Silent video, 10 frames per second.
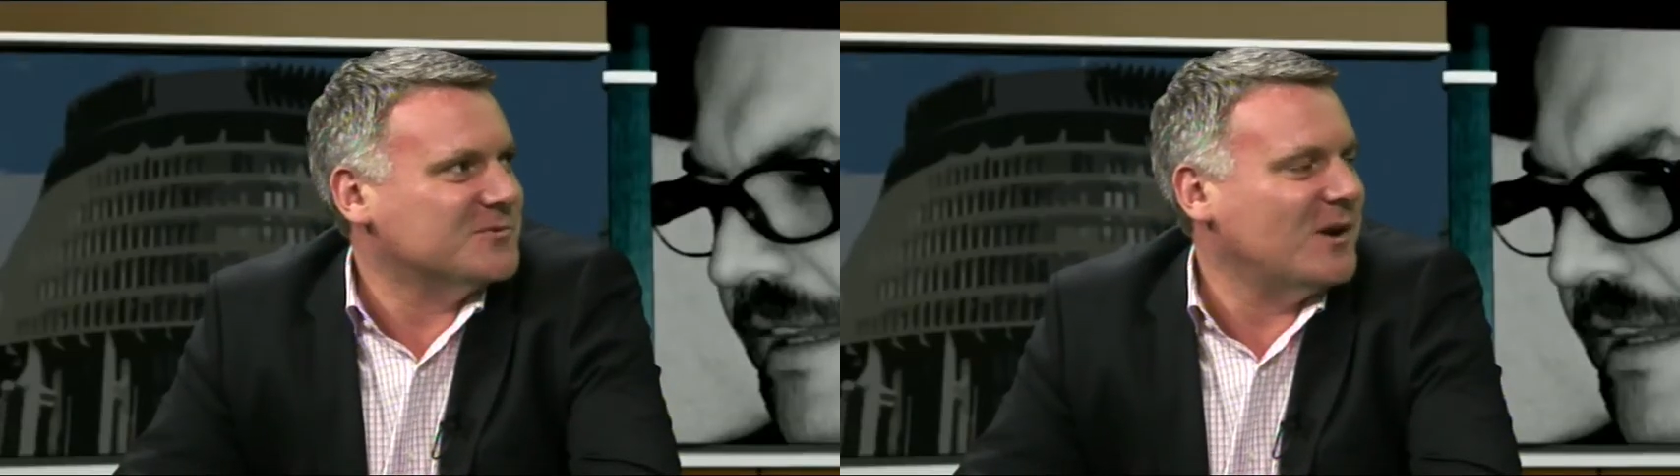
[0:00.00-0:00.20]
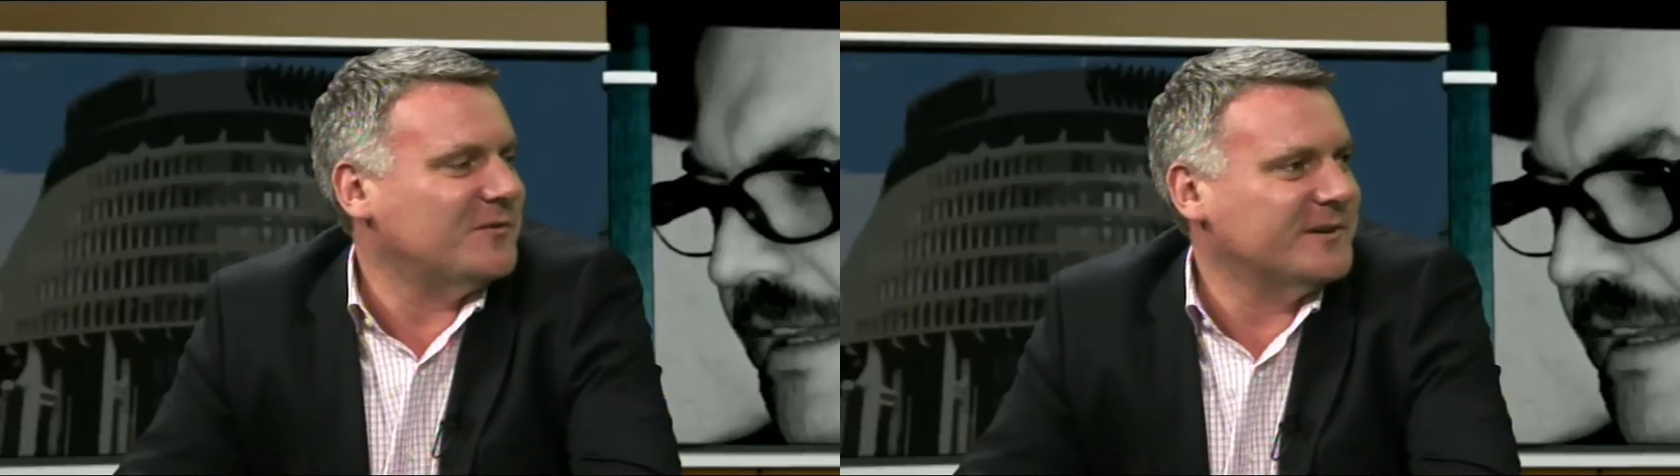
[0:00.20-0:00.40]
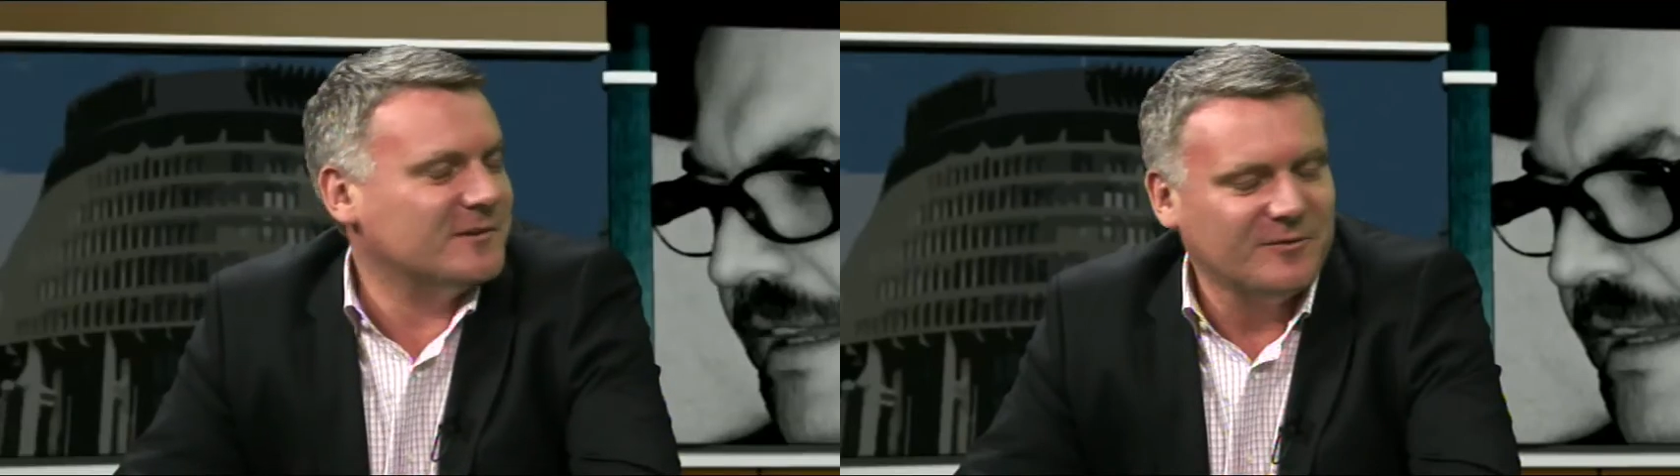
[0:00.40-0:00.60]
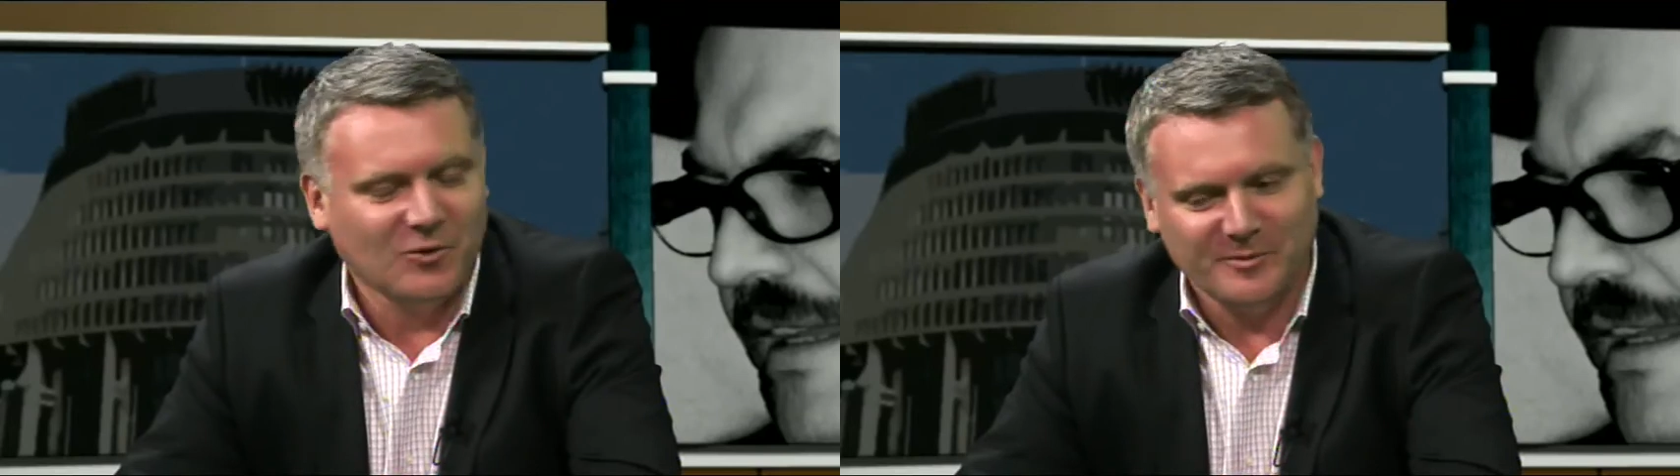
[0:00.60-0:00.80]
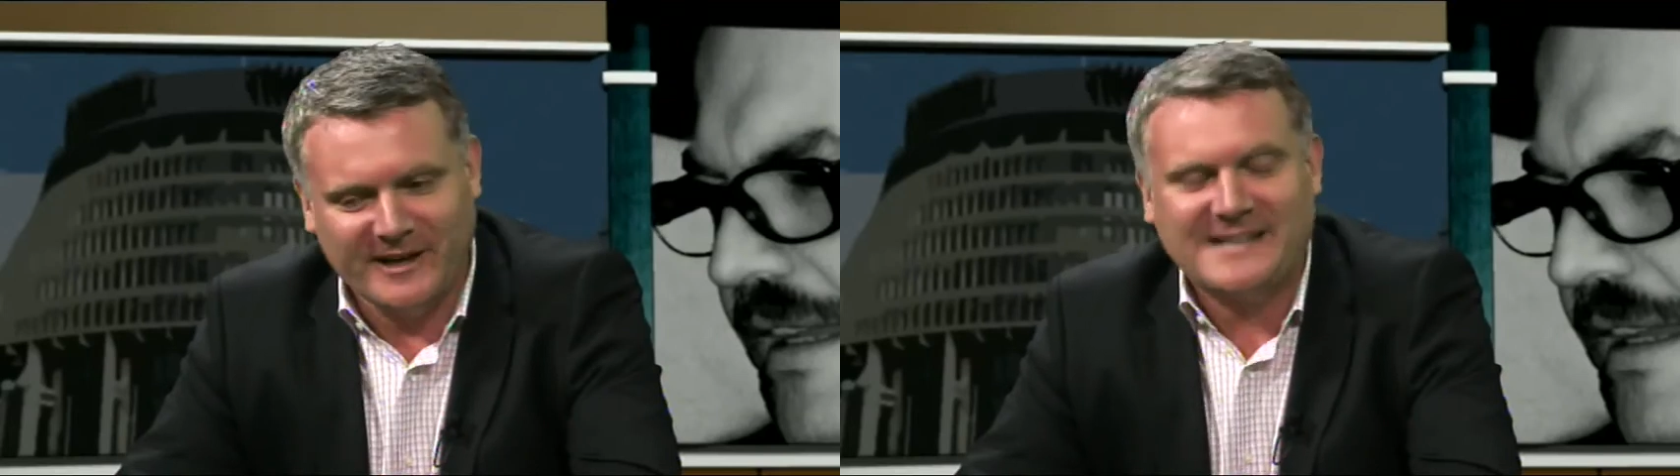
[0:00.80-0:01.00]
welfare
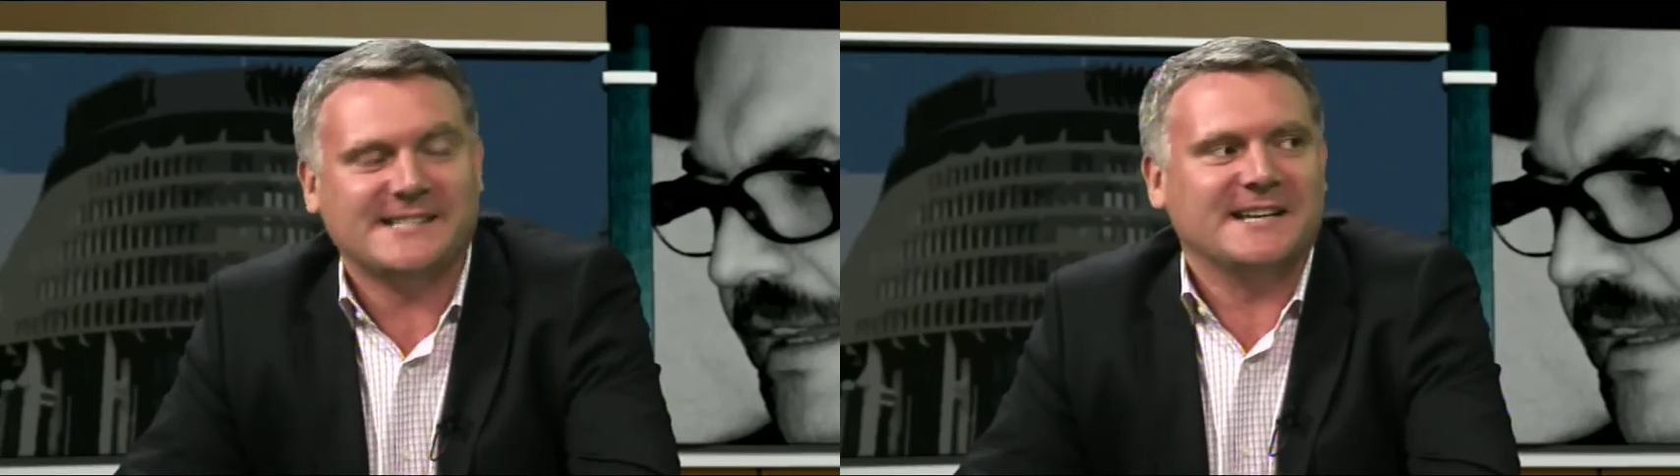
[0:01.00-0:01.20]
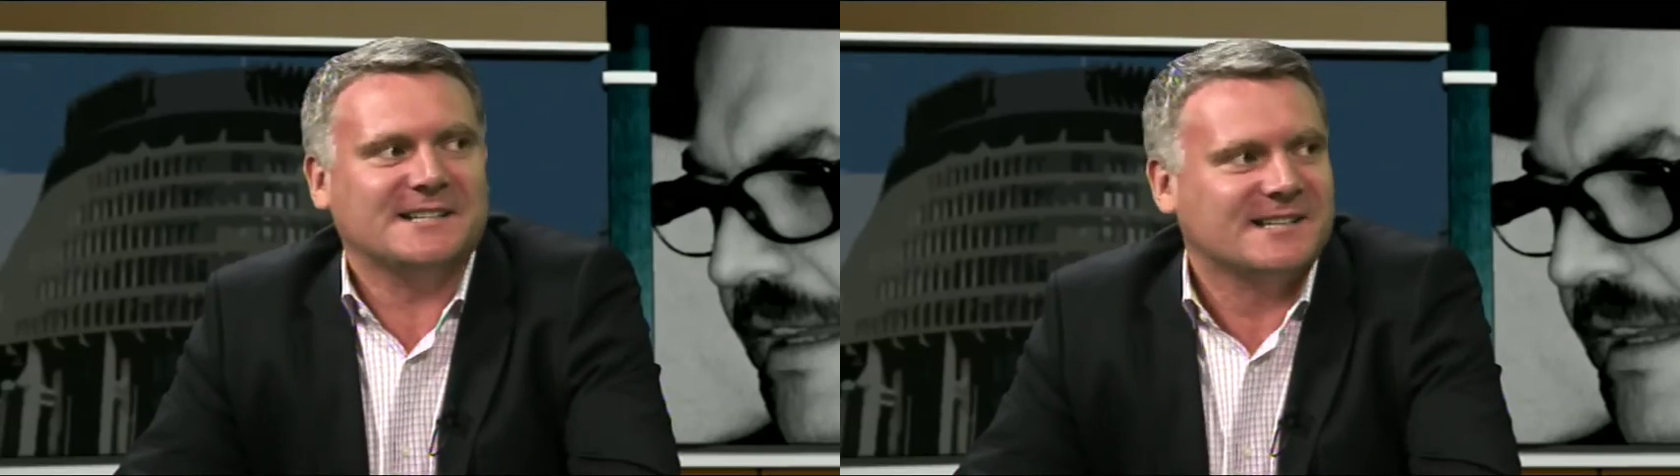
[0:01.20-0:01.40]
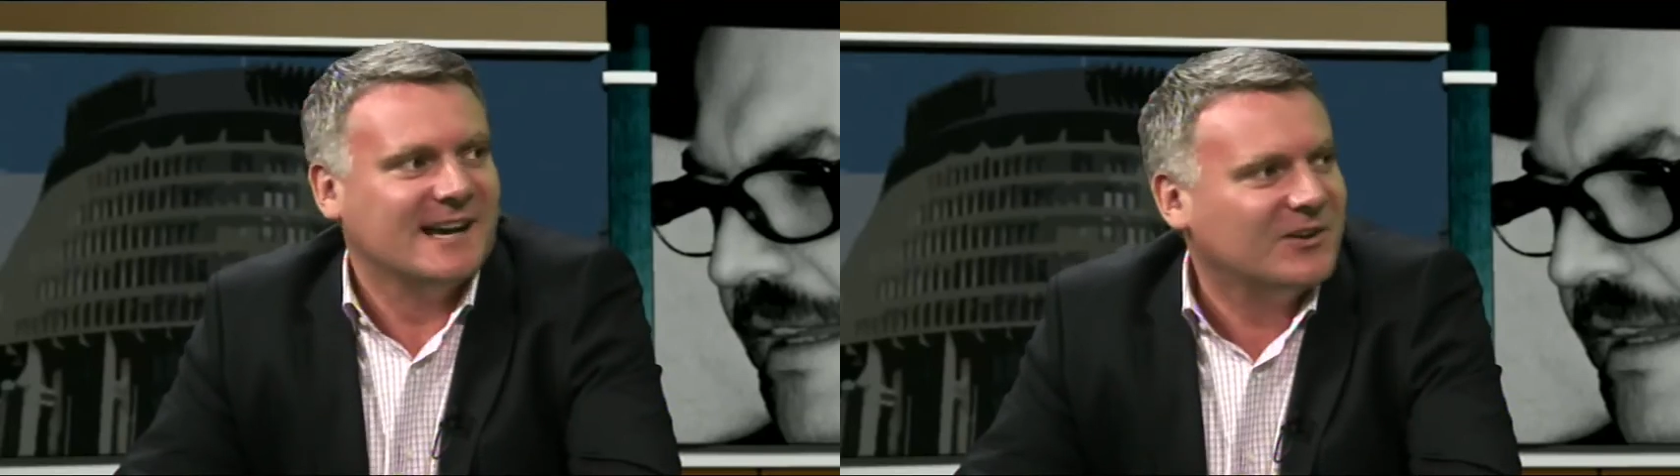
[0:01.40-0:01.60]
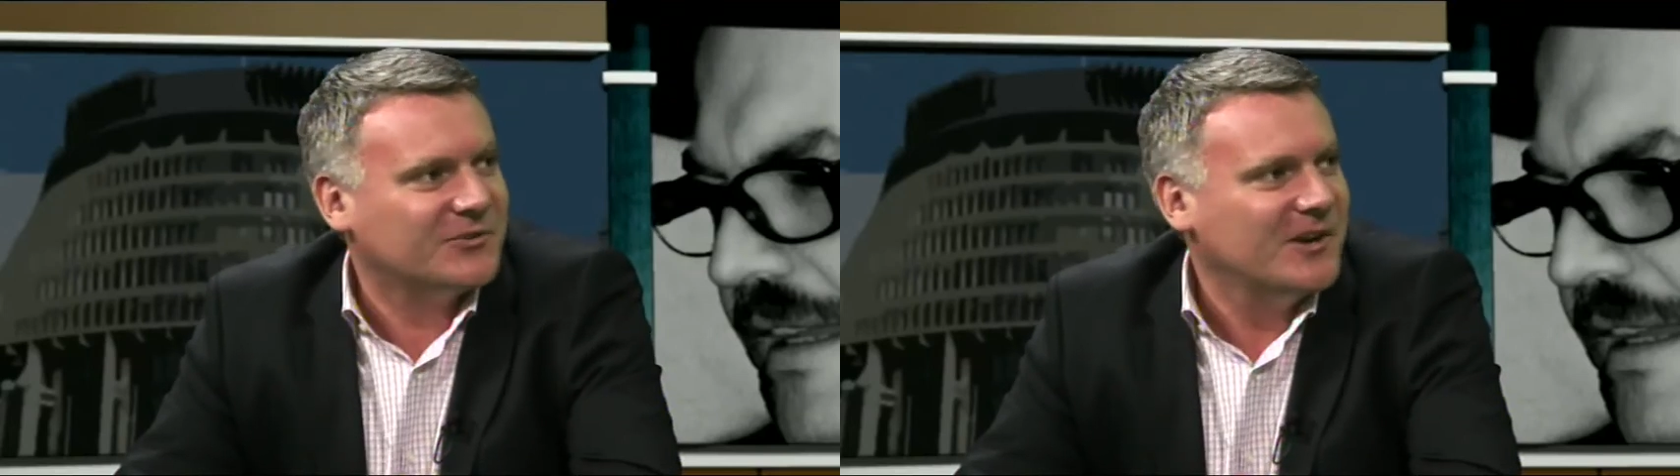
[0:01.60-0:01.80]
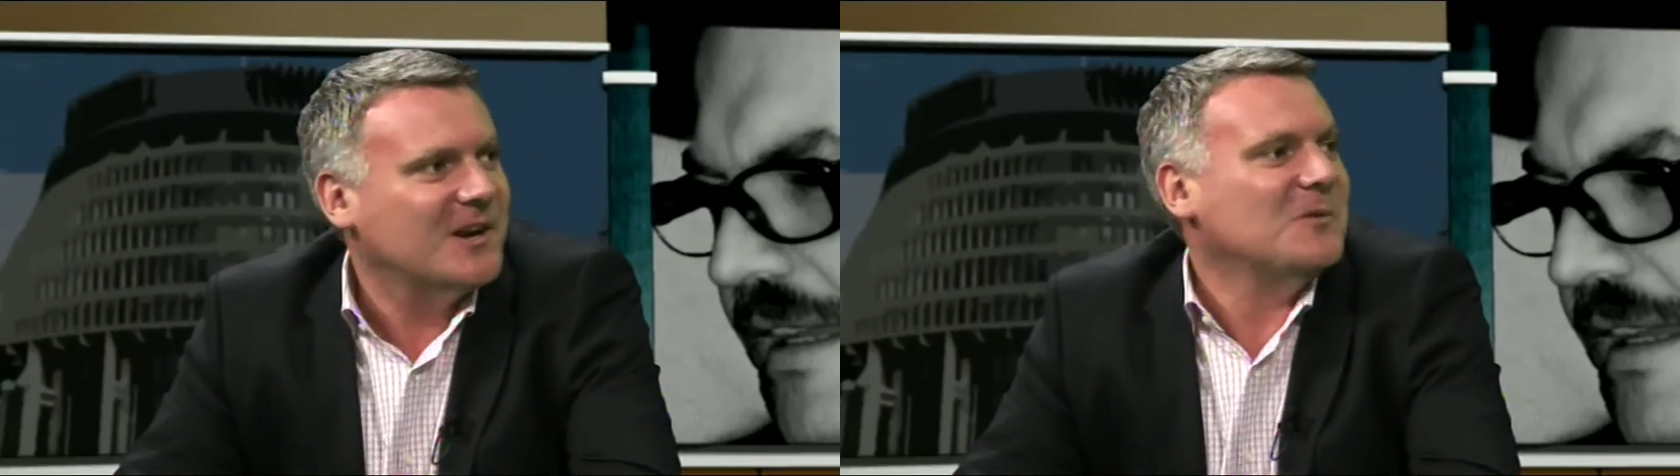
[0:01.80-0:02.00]
reform and asset sales.